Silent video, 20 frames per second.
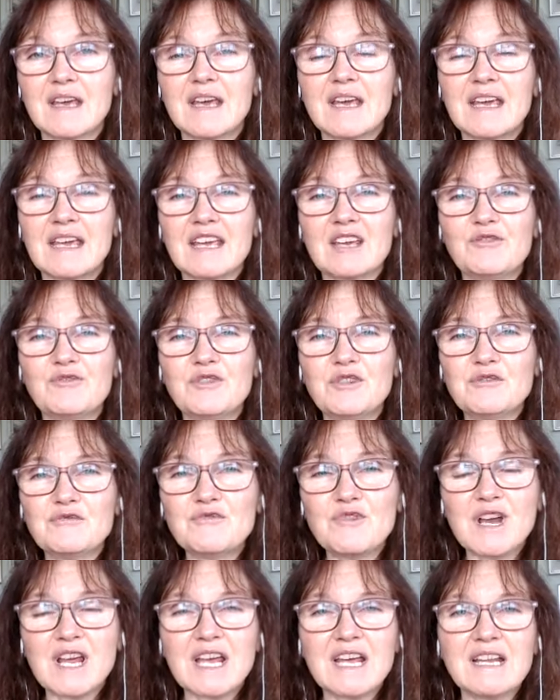If you
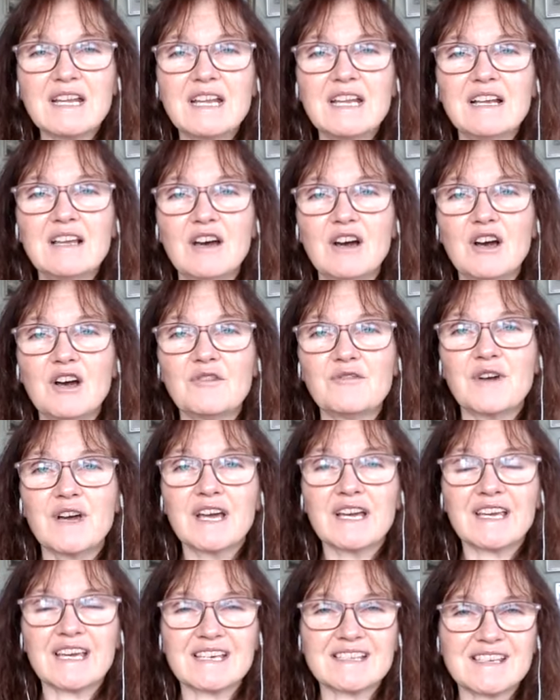really love
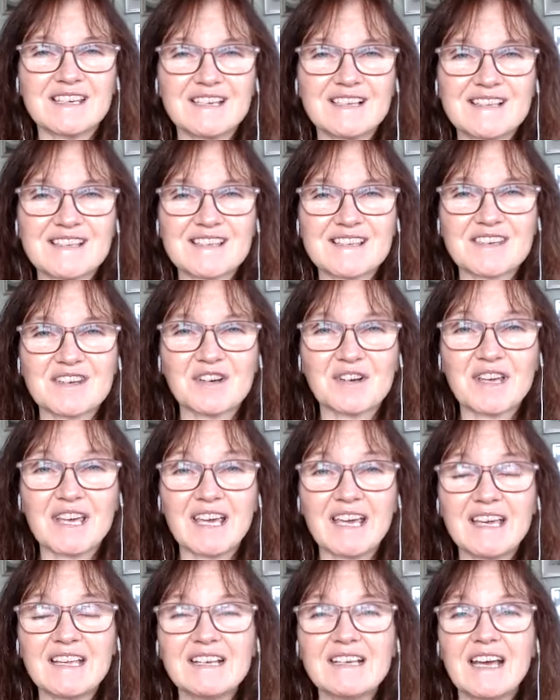getting stuck
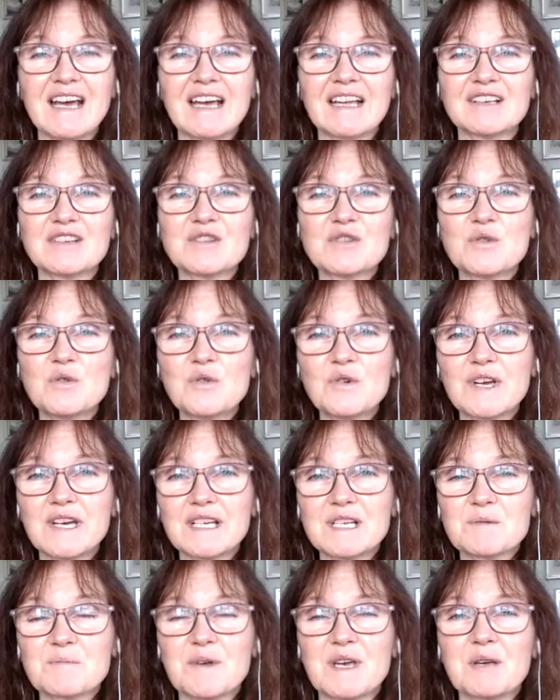in and talking
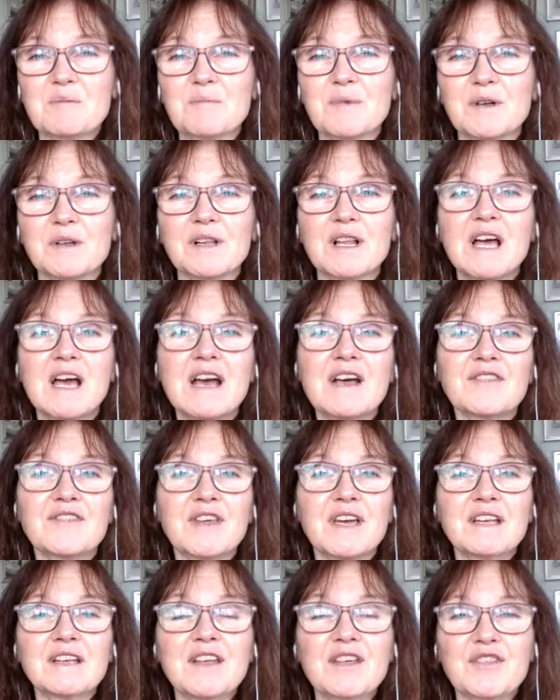to people,
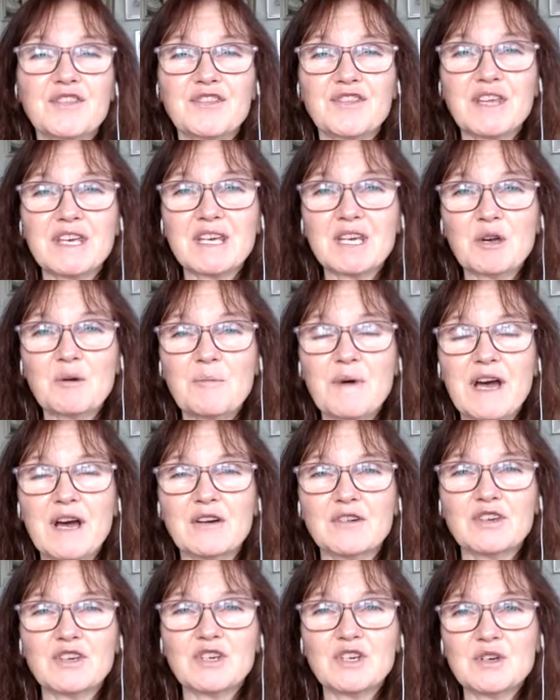then think
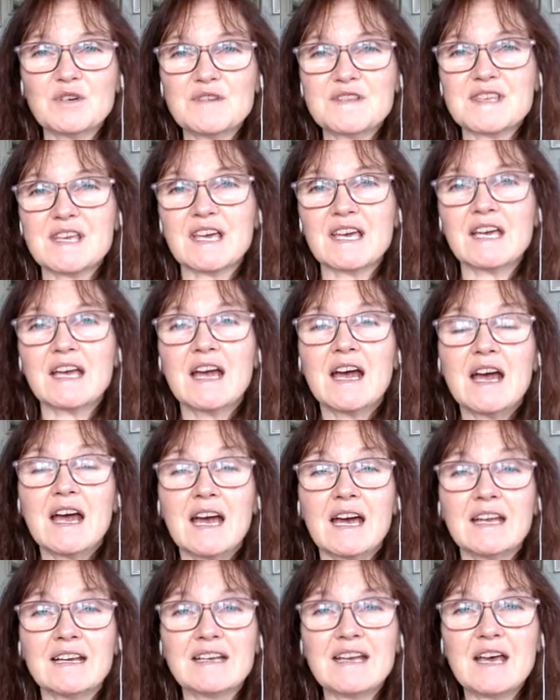about using
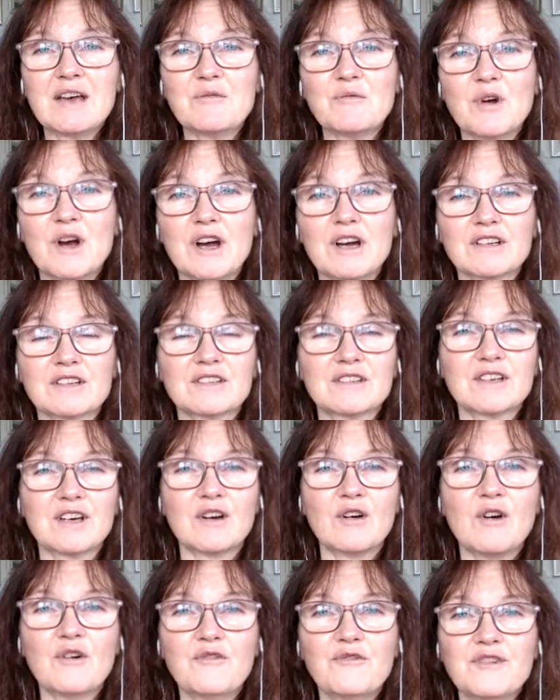a network that
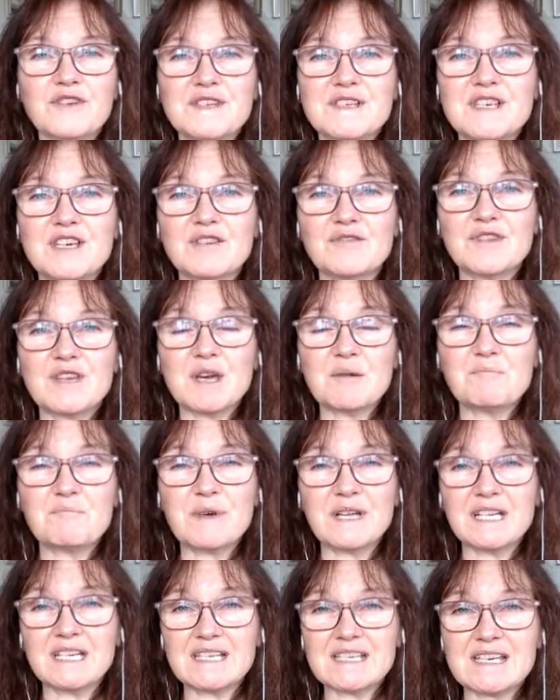offers you the
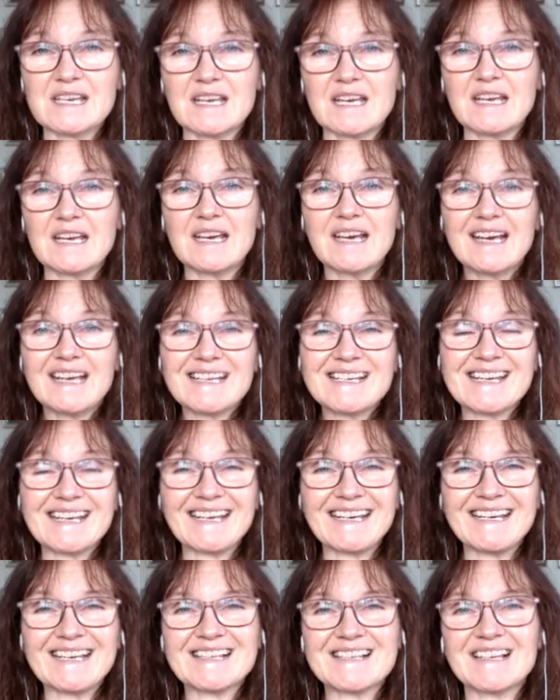ability to
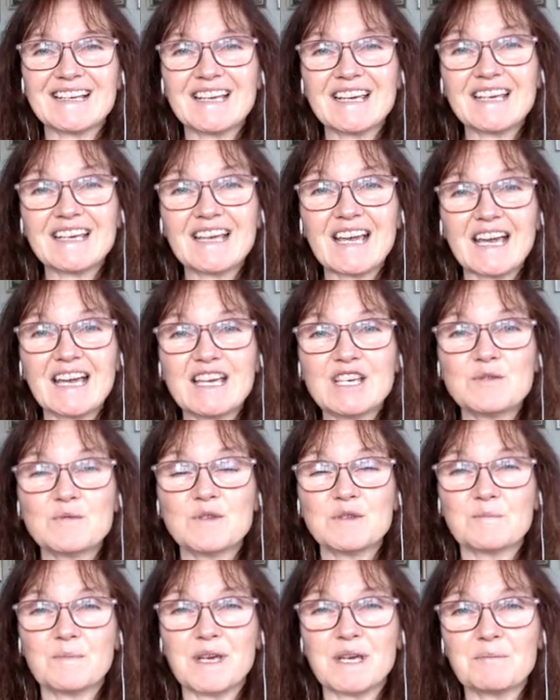easily engage
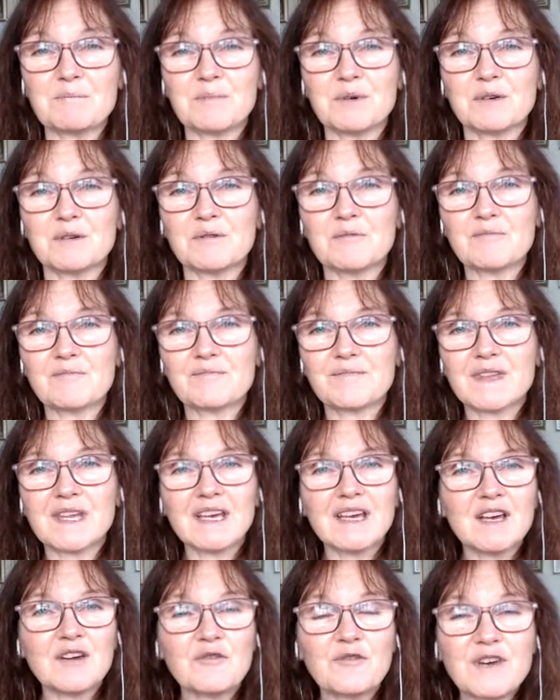with people.
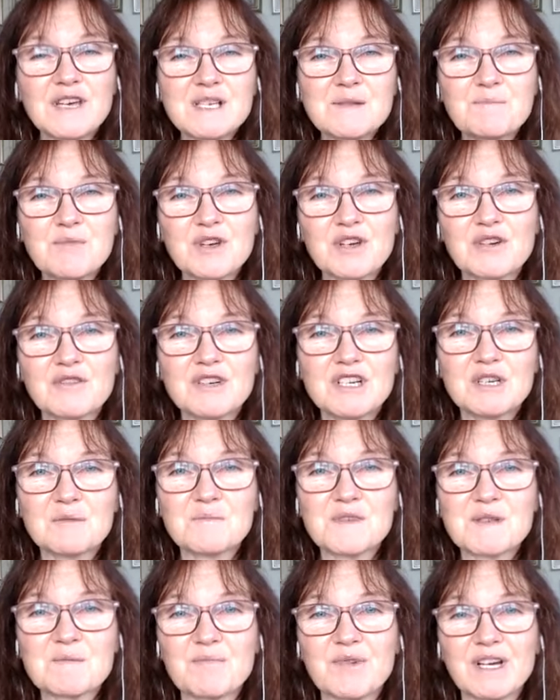Facebook groups
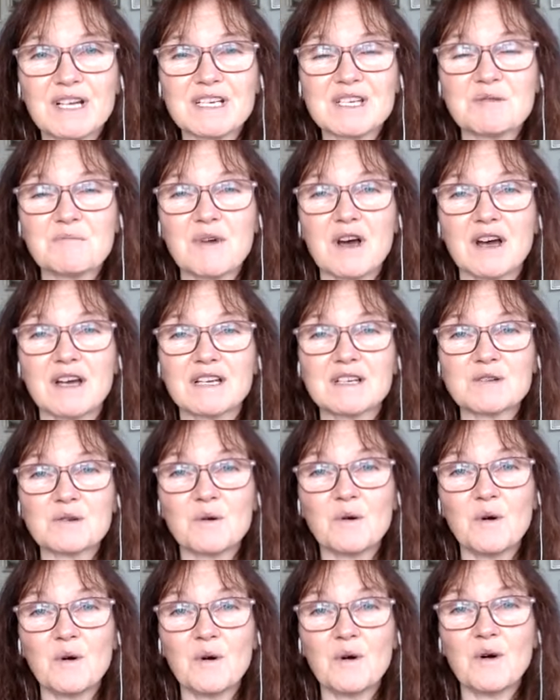spring to mind,
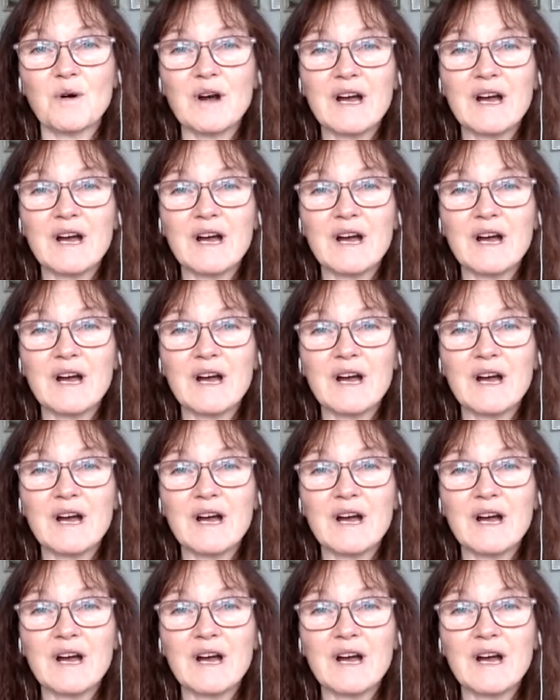or